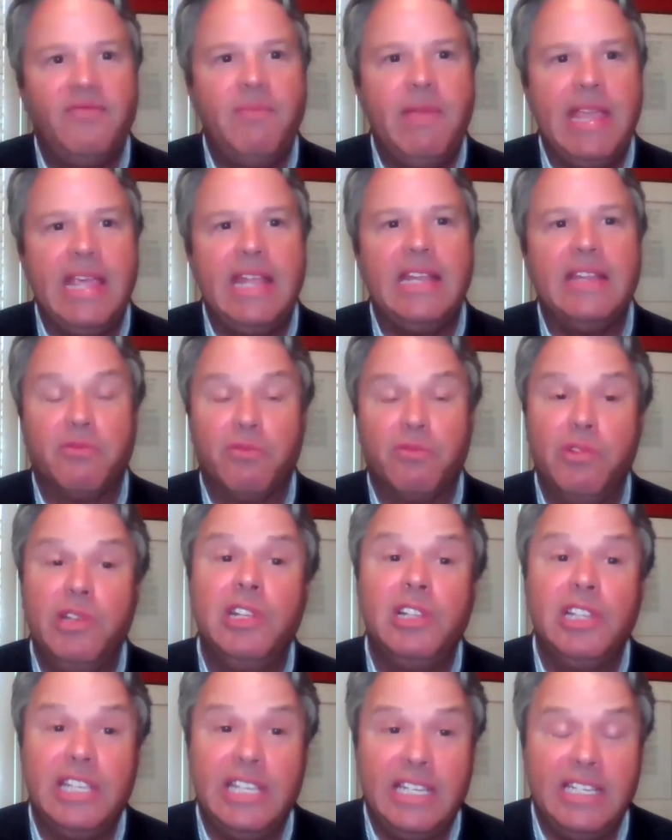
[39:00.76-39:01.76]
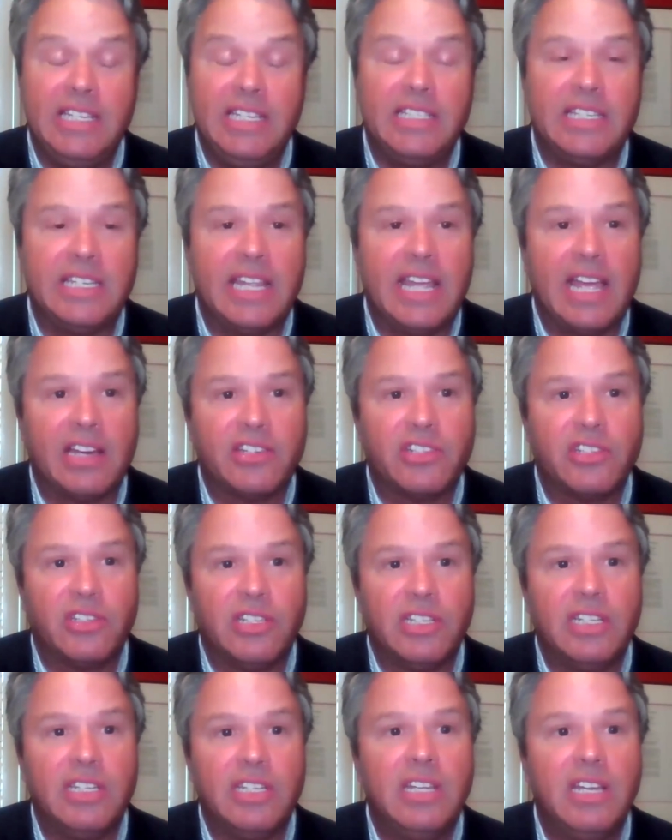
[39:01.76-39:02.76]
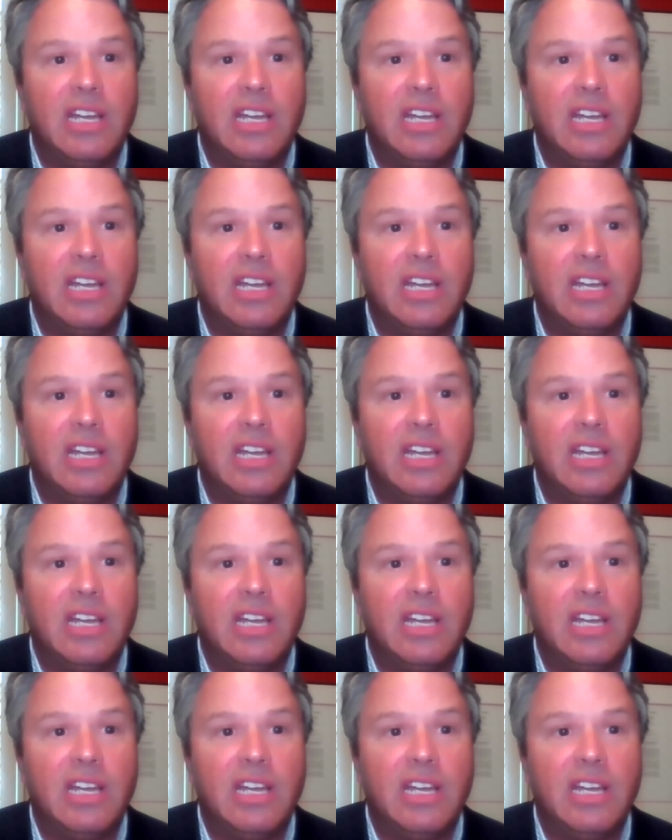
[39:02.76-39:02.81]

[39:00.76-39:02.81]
made it really easy, actually.